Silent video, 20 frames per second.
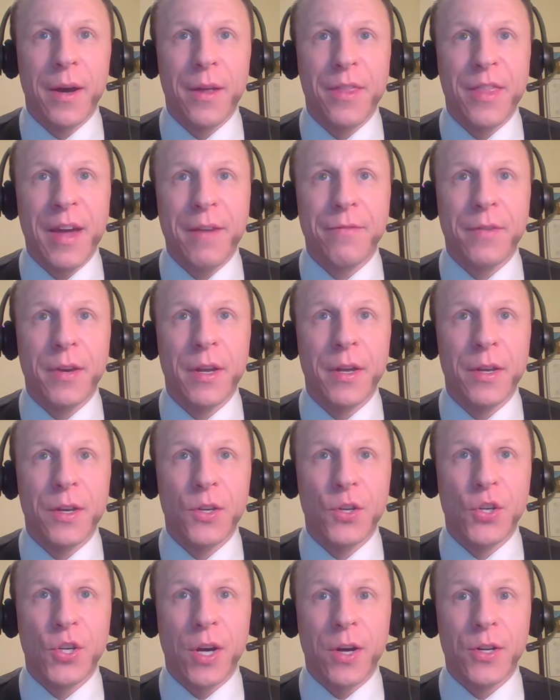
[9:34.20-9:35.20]
theft
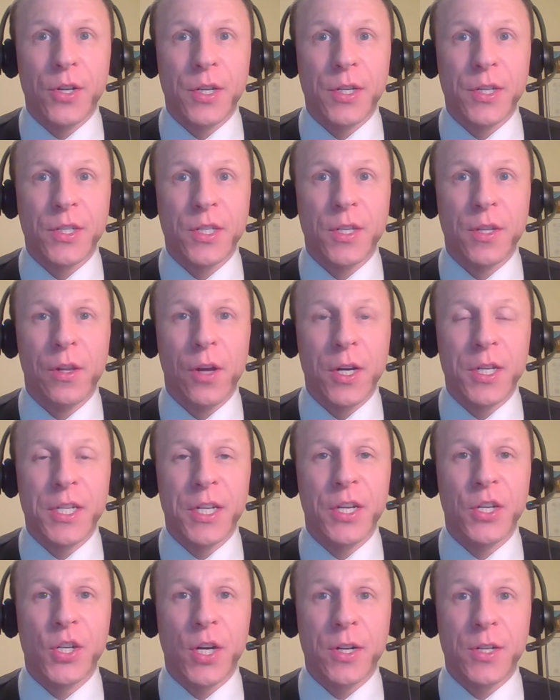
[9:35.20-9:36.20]
charges,
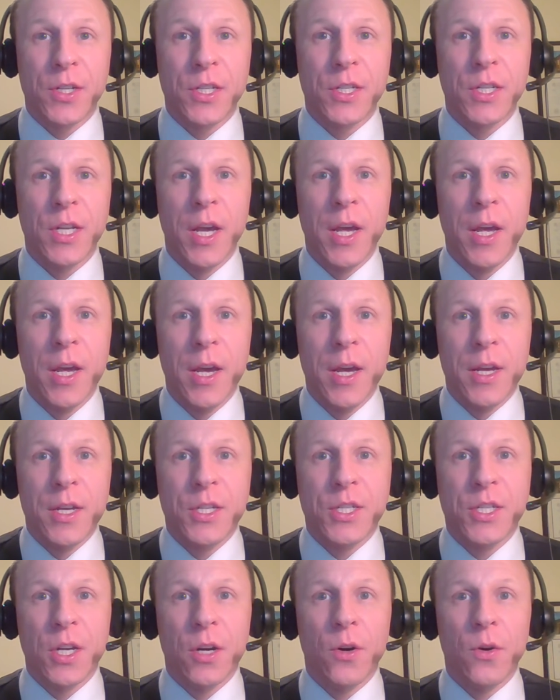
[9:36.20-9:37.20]
larceny charges.
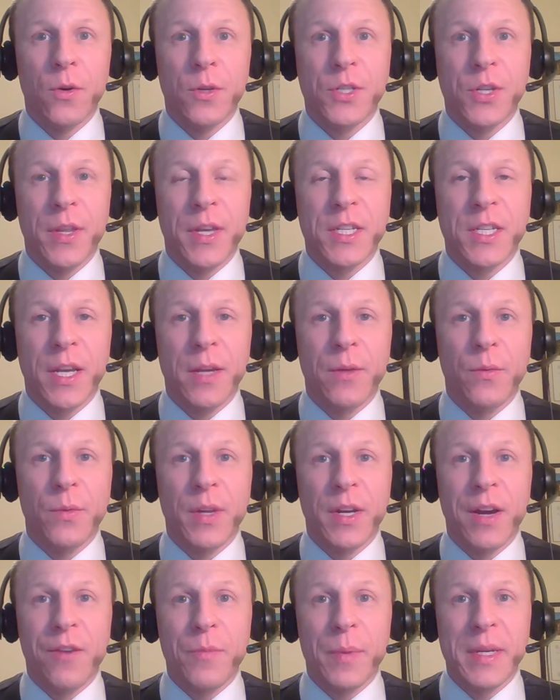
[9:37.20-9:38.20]
So they say
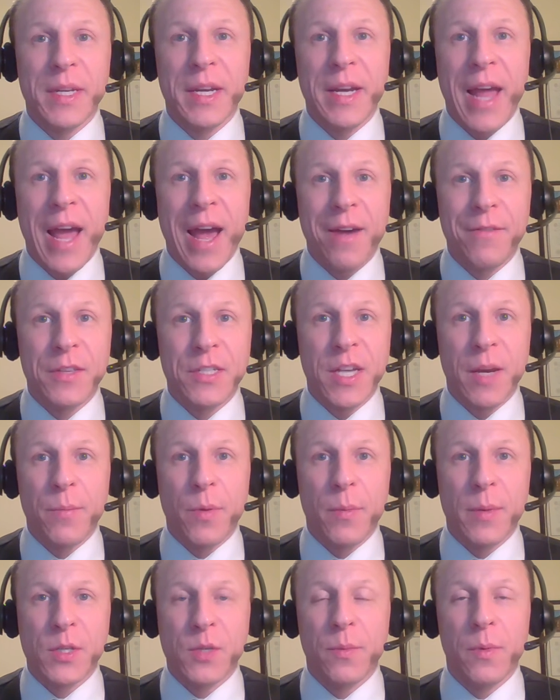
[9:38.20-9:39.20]
the government didn't have this
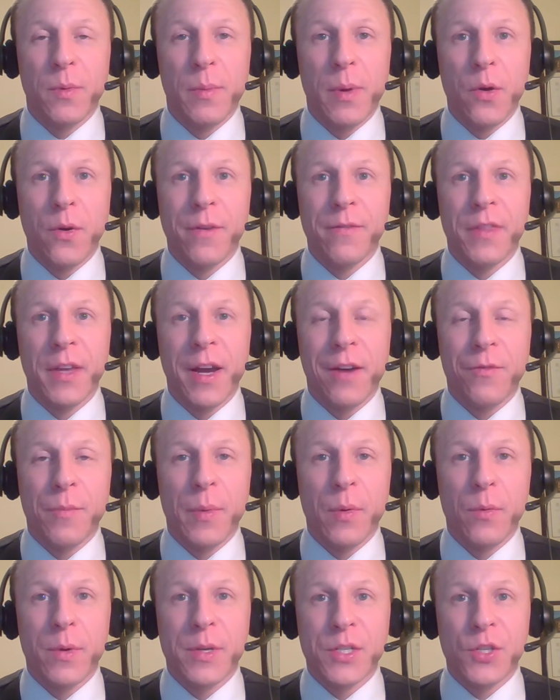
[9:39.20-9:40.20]
impermissible motive. The
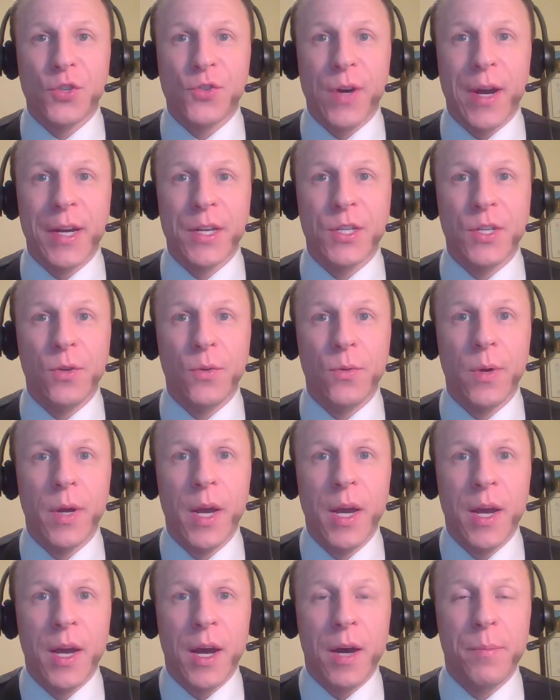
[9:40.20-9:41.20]
government wasn't trying to
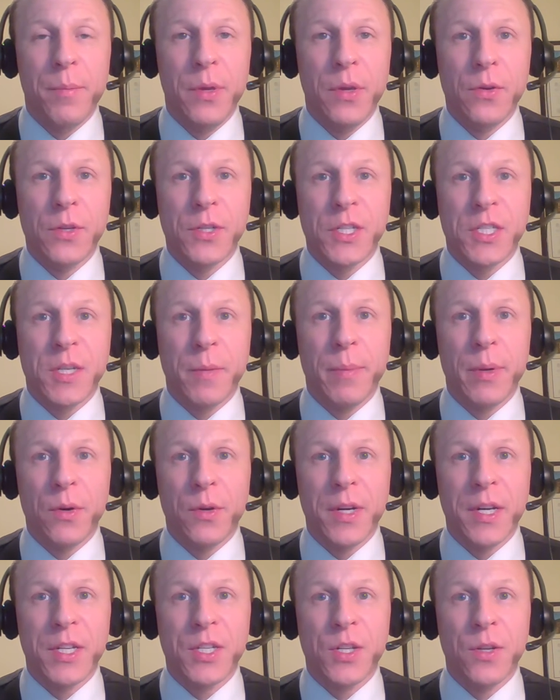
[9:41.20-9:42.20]
abuse its
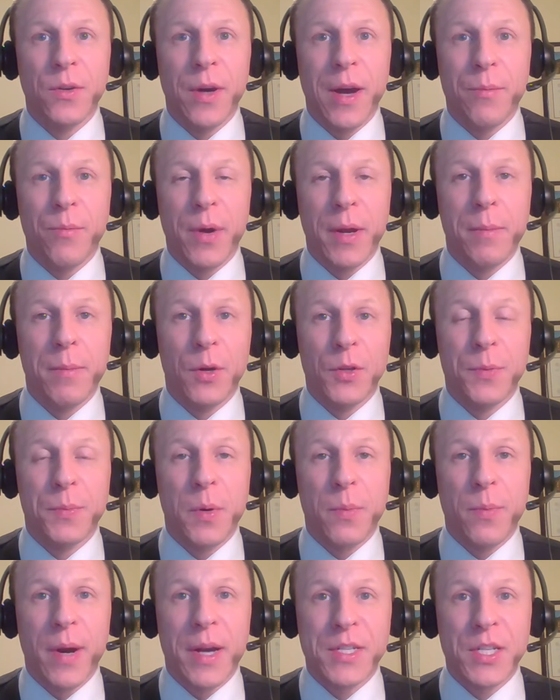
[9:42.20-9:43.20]
ability to bring
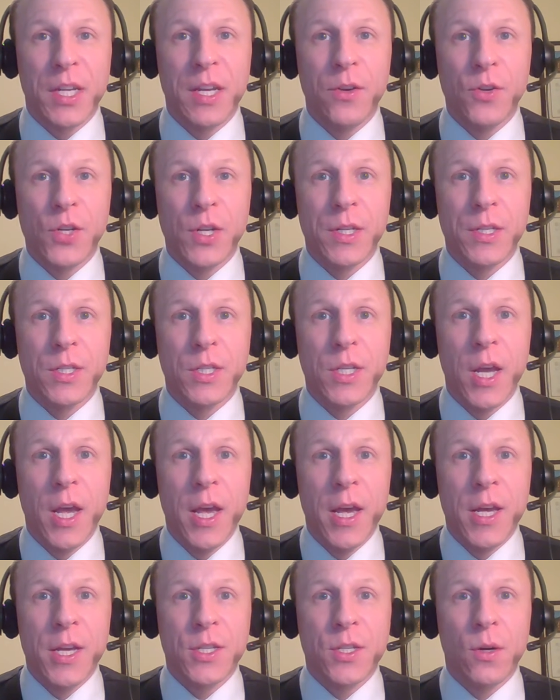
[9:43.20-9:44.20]
multiple prosecutions.
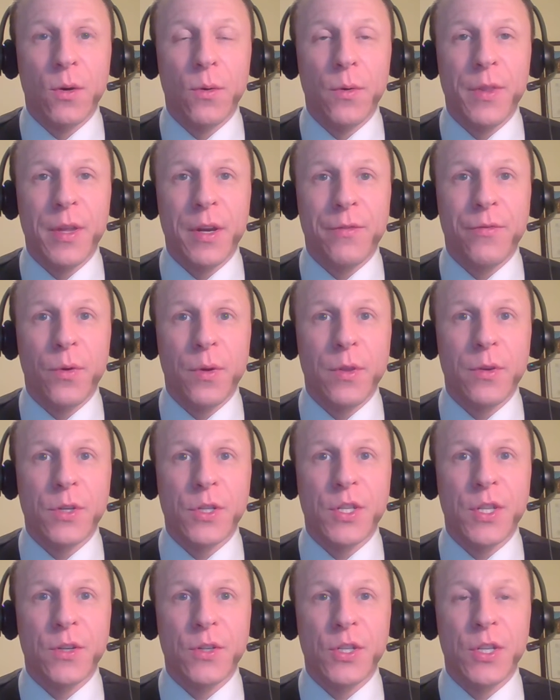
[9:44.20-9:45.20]
So therefore,
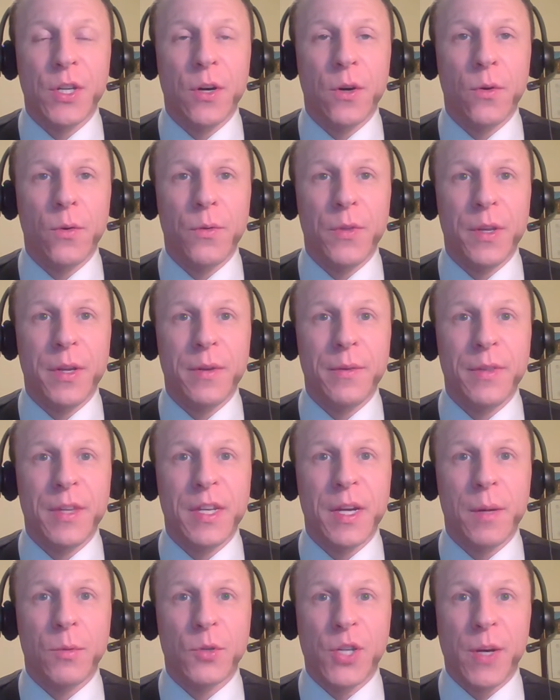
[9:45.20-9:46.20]
there's no the
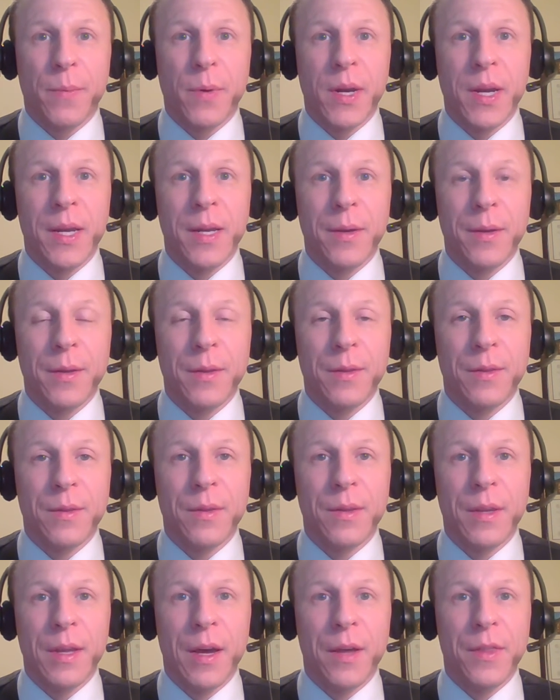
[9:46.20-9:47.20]
double jeopardy,
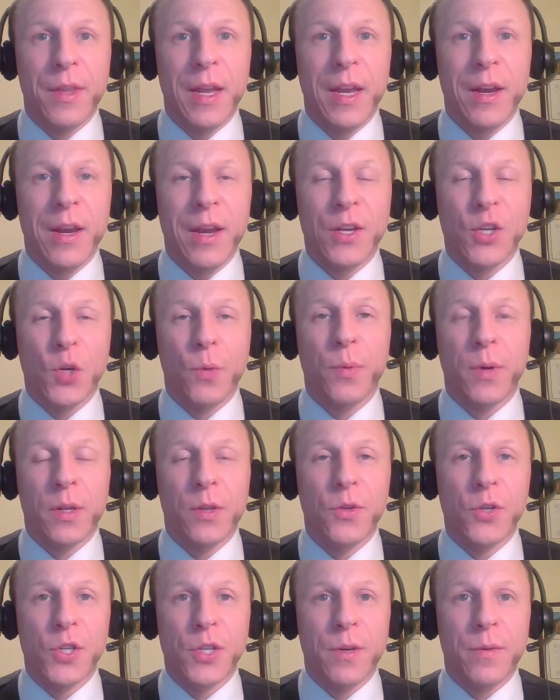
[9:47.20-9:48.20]
the issue
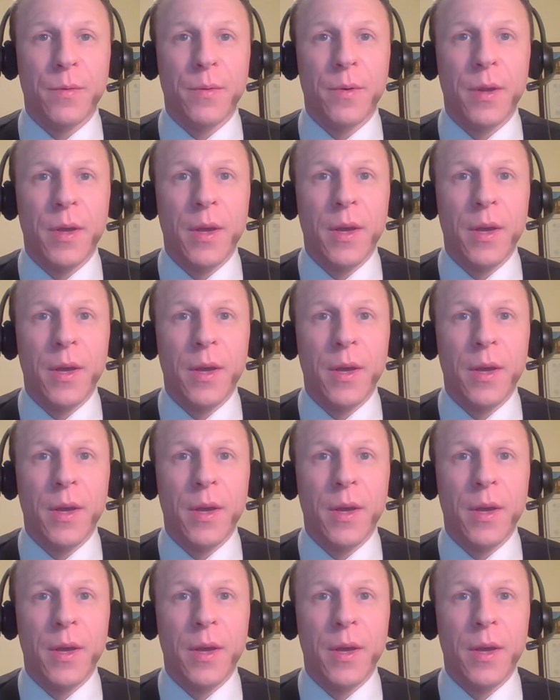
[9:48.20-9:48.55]
preclusion